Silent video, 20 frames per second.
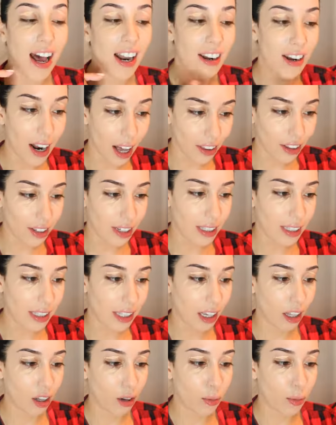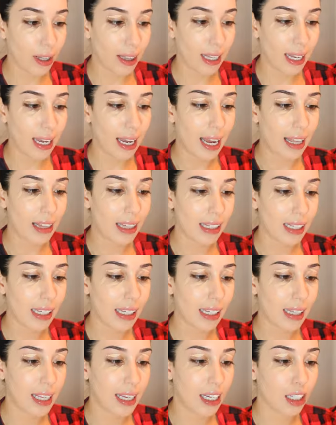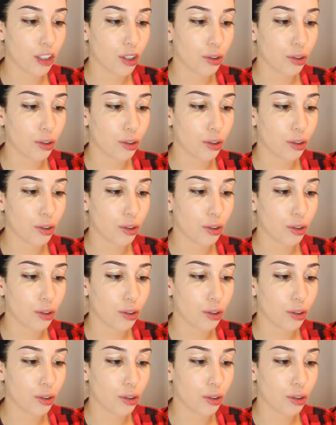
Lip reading: another concealer with it, and this is the